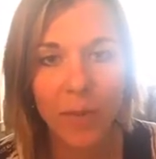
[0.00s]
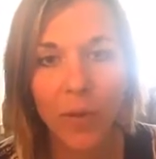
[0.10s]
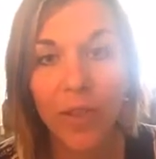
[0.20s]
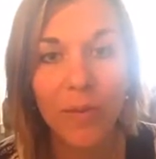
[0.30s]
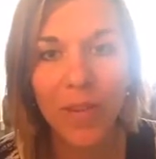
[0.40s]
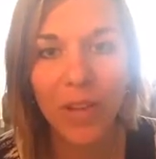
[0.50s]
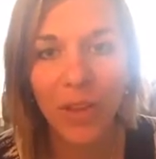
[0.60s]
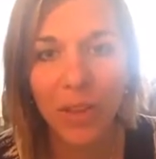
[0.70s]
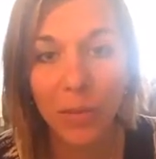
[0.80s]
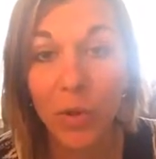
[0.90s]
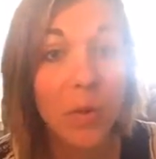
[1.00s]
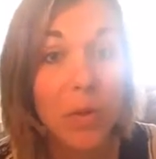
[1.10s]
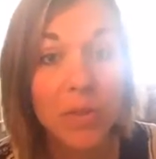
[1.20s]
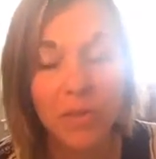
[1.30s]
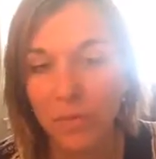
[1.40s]
whether we call them
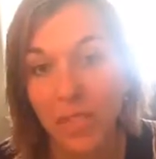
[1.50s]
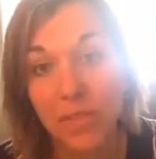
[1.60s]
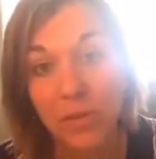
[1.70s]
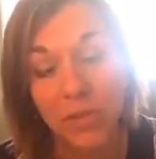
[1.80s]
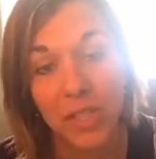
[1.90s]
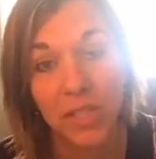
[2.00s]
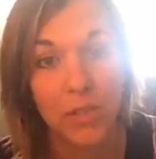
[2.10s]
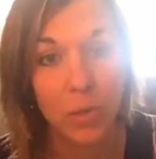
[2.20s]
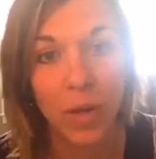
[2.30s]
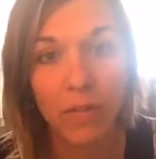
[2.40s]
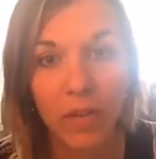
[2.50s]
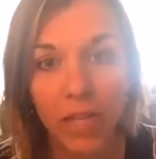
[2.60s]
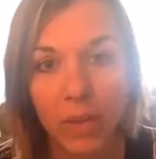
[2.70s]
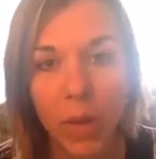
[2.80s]
goals or resolutions or whatever it is.